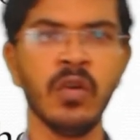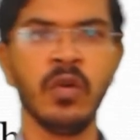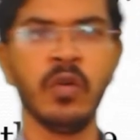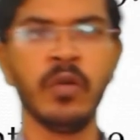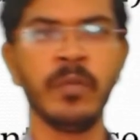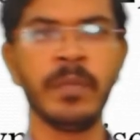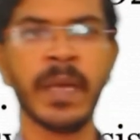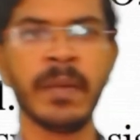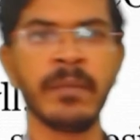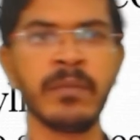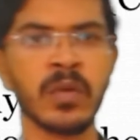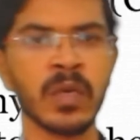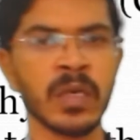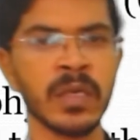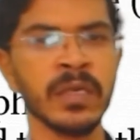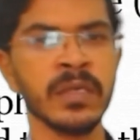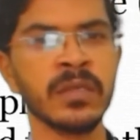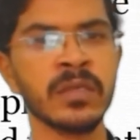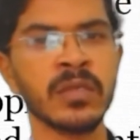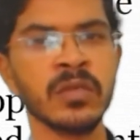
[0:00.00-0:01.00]
Hope I am
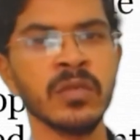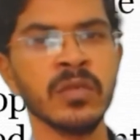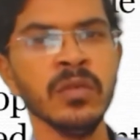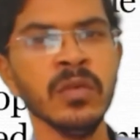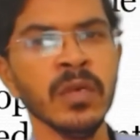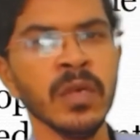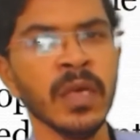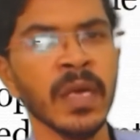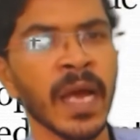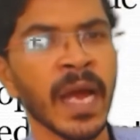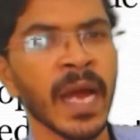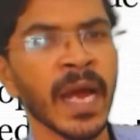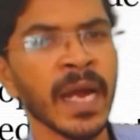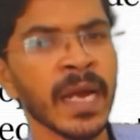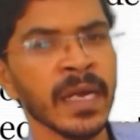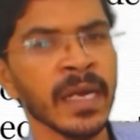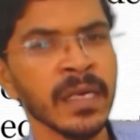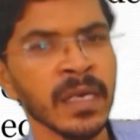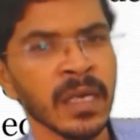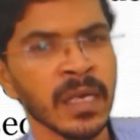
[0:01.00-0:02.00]
clear to you.
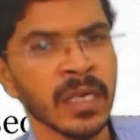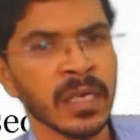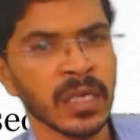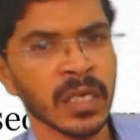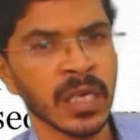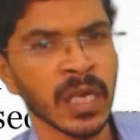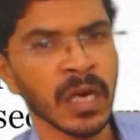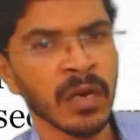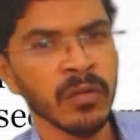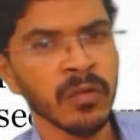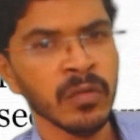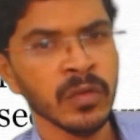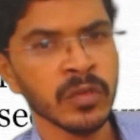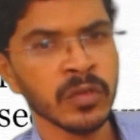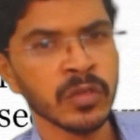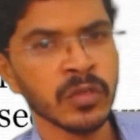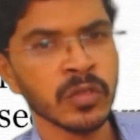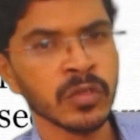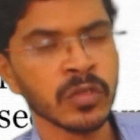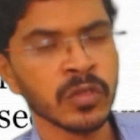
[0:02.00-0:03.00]
And
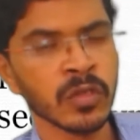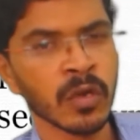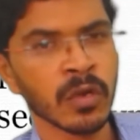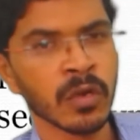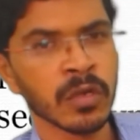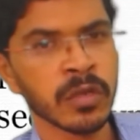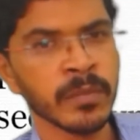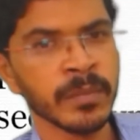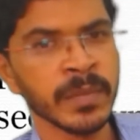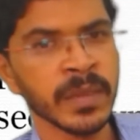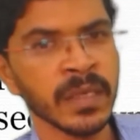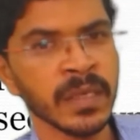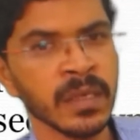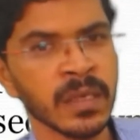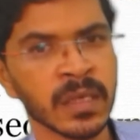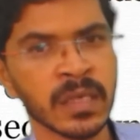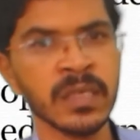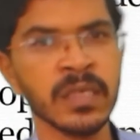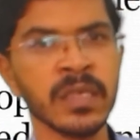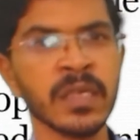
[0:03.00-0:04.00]
now you should also be
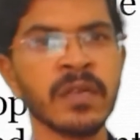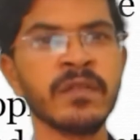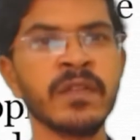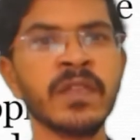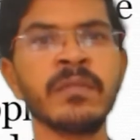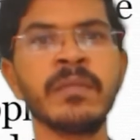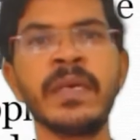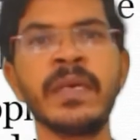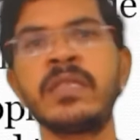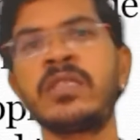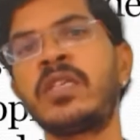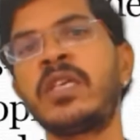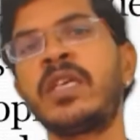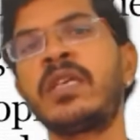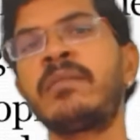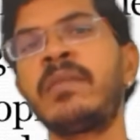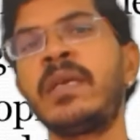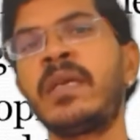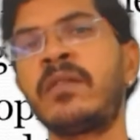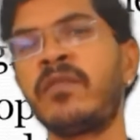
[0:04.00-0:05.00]
clear with my
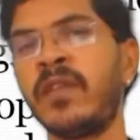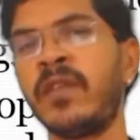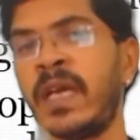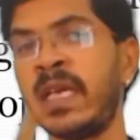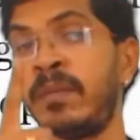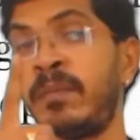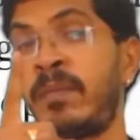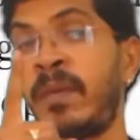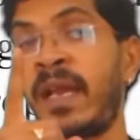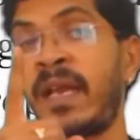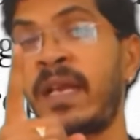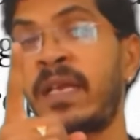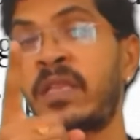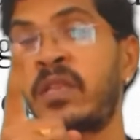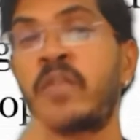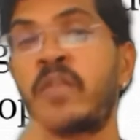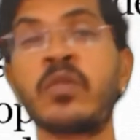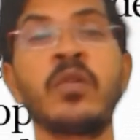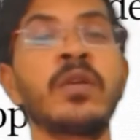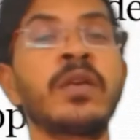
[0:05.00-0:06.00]
statement why plants
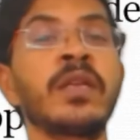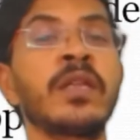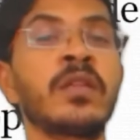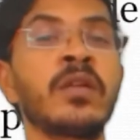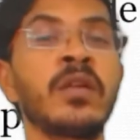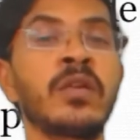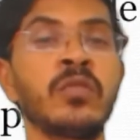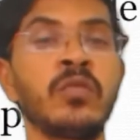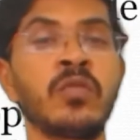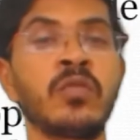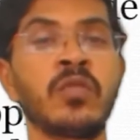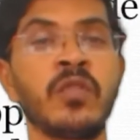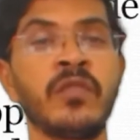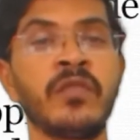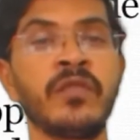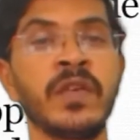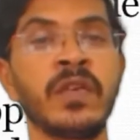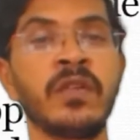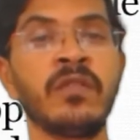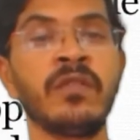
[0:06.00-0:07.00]
are called as
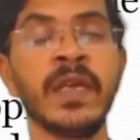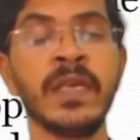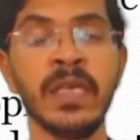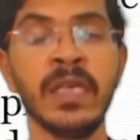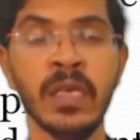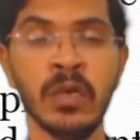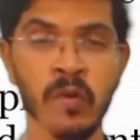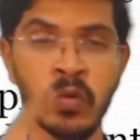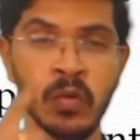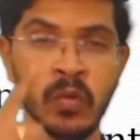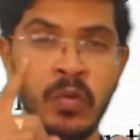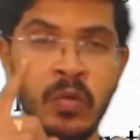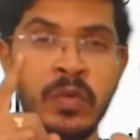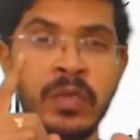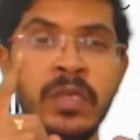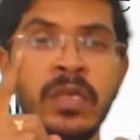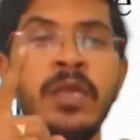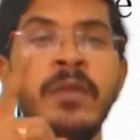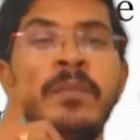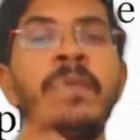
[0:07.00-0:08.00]
autotrophic. Why
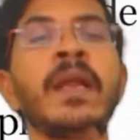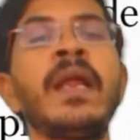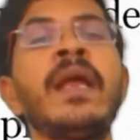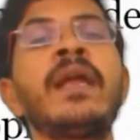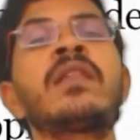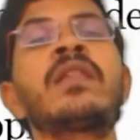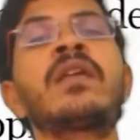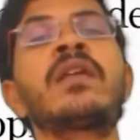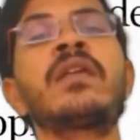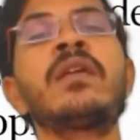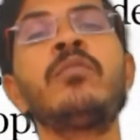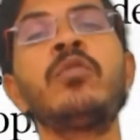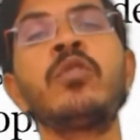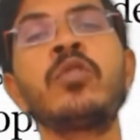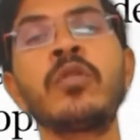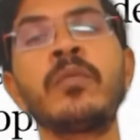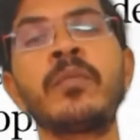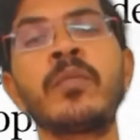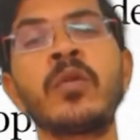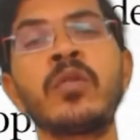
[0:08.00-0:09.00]
only plants are able
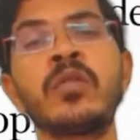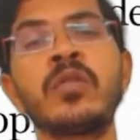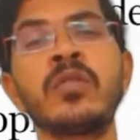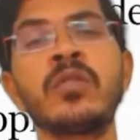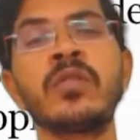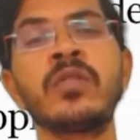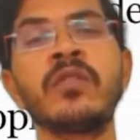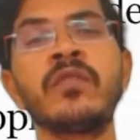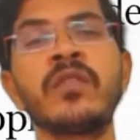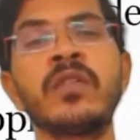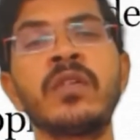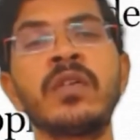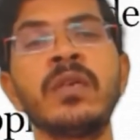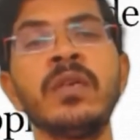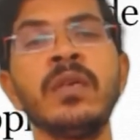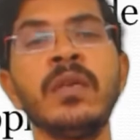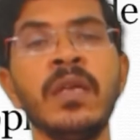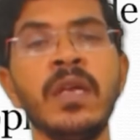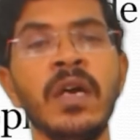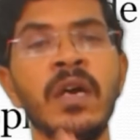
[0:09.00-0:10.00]
to produce the food,
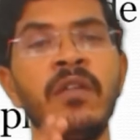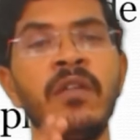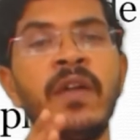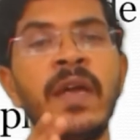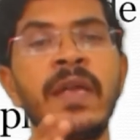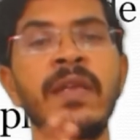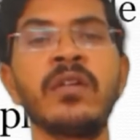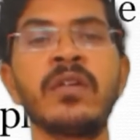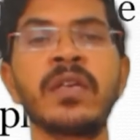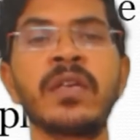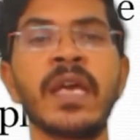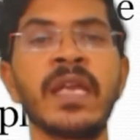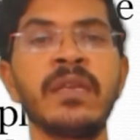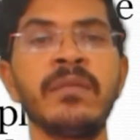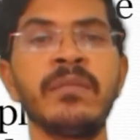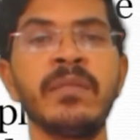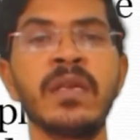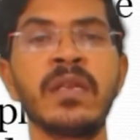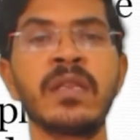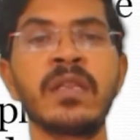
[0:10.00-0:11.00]
why not
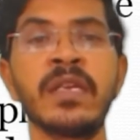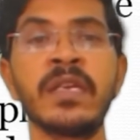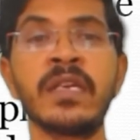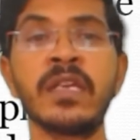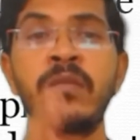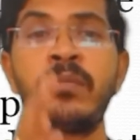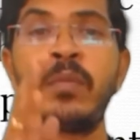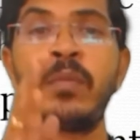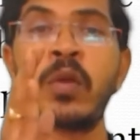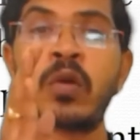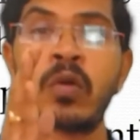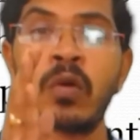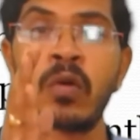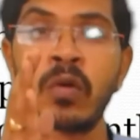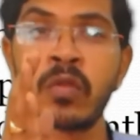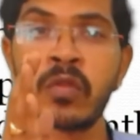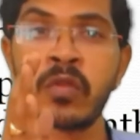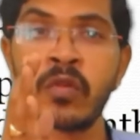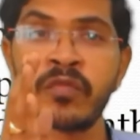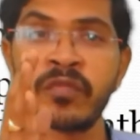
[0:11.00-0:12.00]
animals? It is
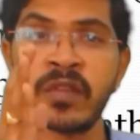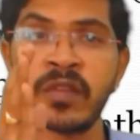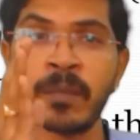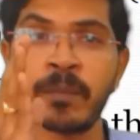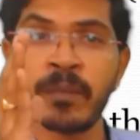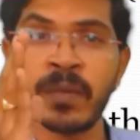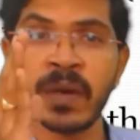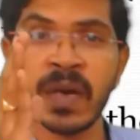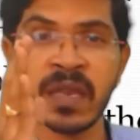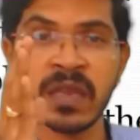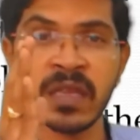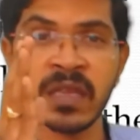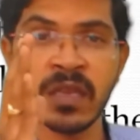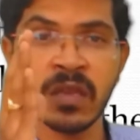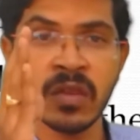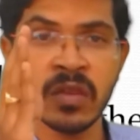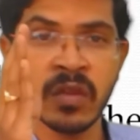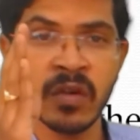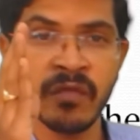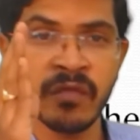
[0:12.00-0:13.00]
because of the
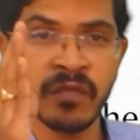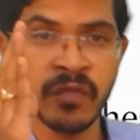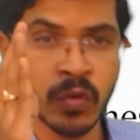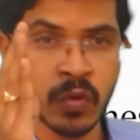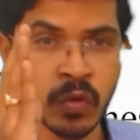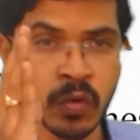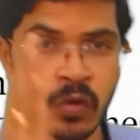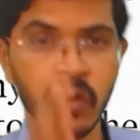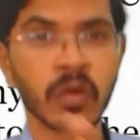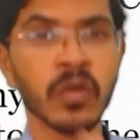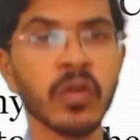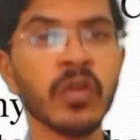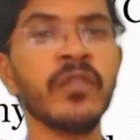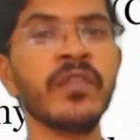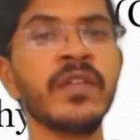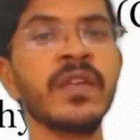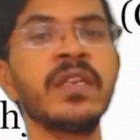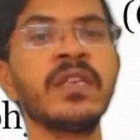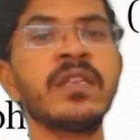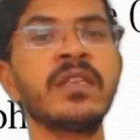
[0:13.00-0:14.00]
presence of
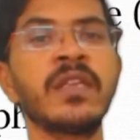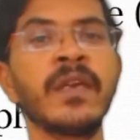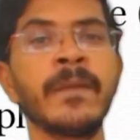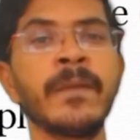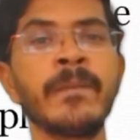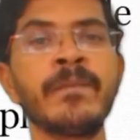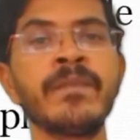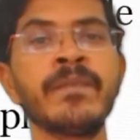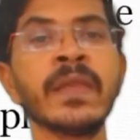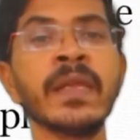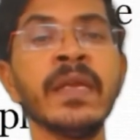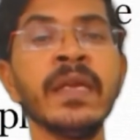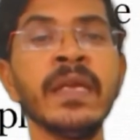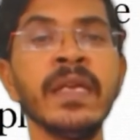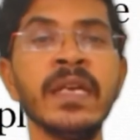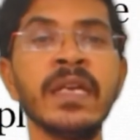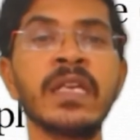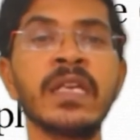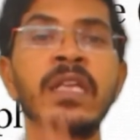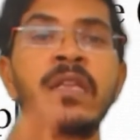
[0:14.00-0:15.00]
chlorophyll in them.
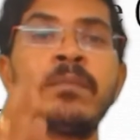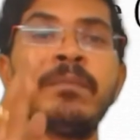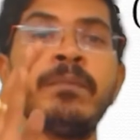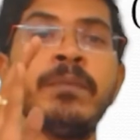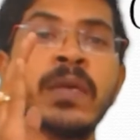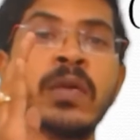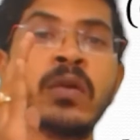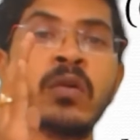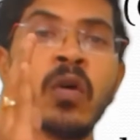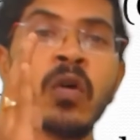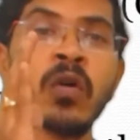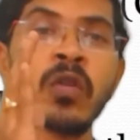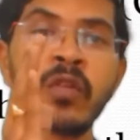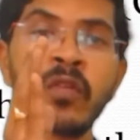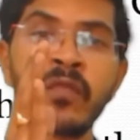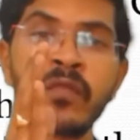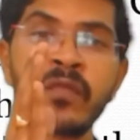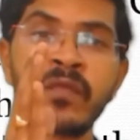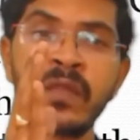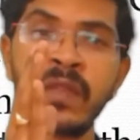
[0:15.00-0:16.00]
It is because
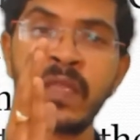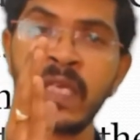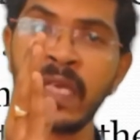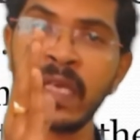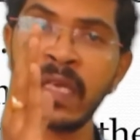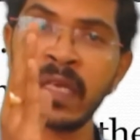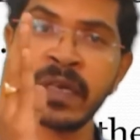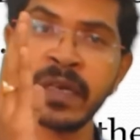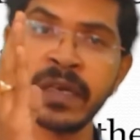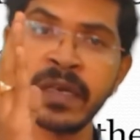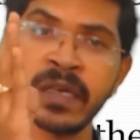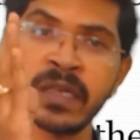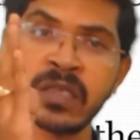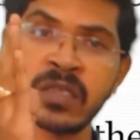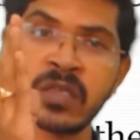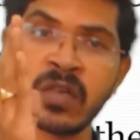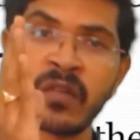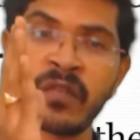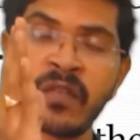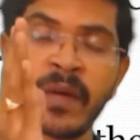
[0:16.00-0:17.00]
of their
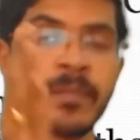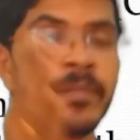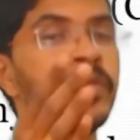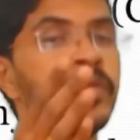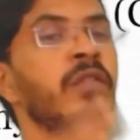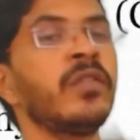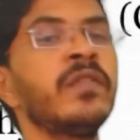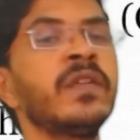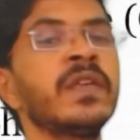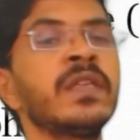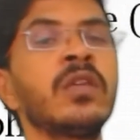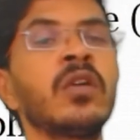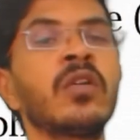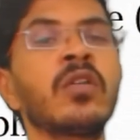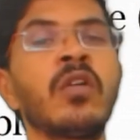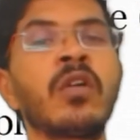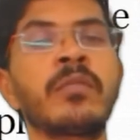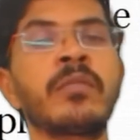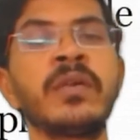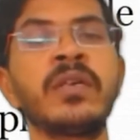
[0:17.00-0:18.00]
nature of absorbing the
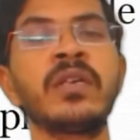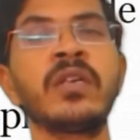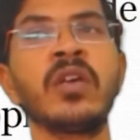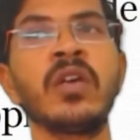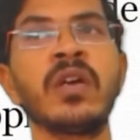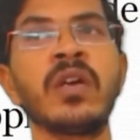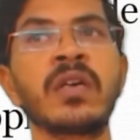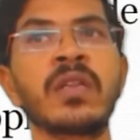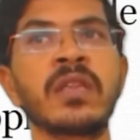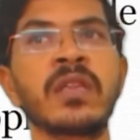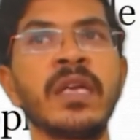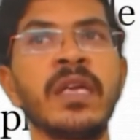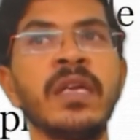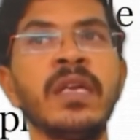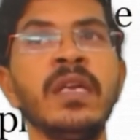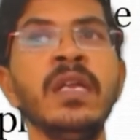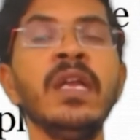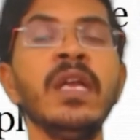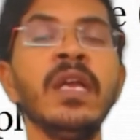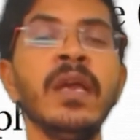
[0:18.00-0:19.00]
carbon
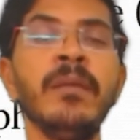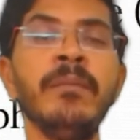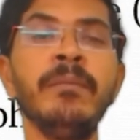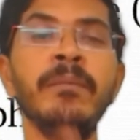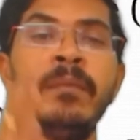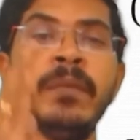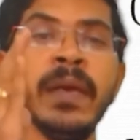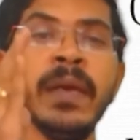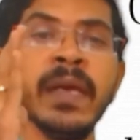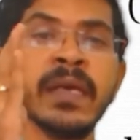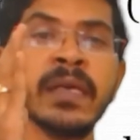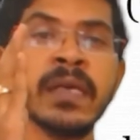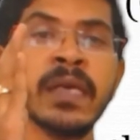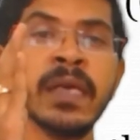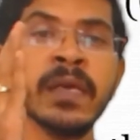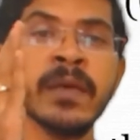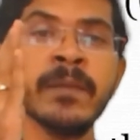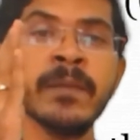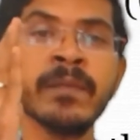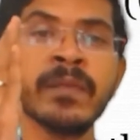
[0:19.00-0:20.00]
dioxide,
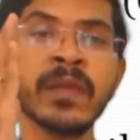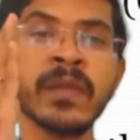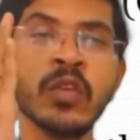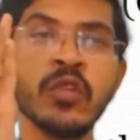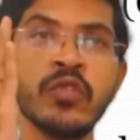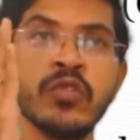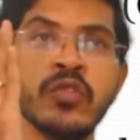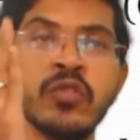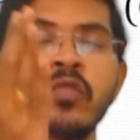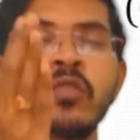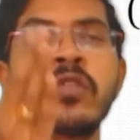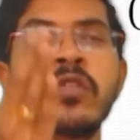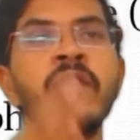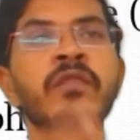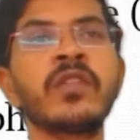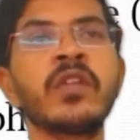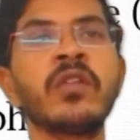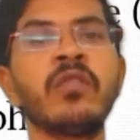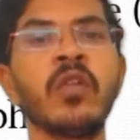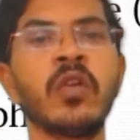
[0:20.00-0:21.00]
making use
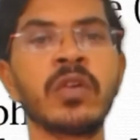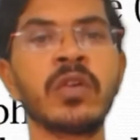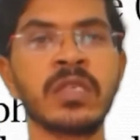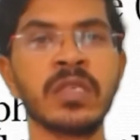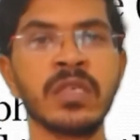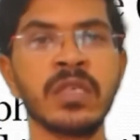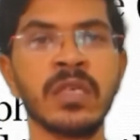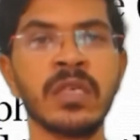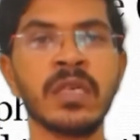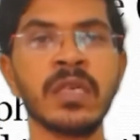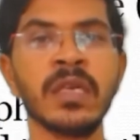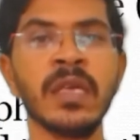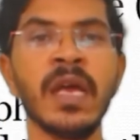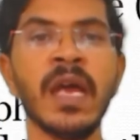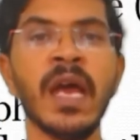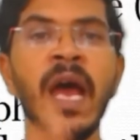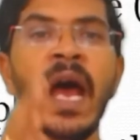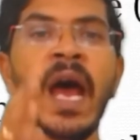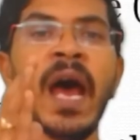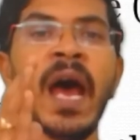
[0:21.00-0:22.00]
of the water
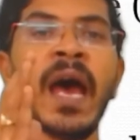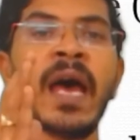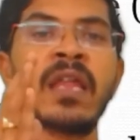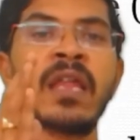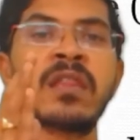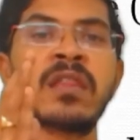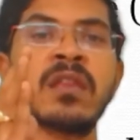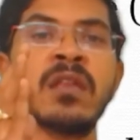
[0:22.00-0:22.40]
as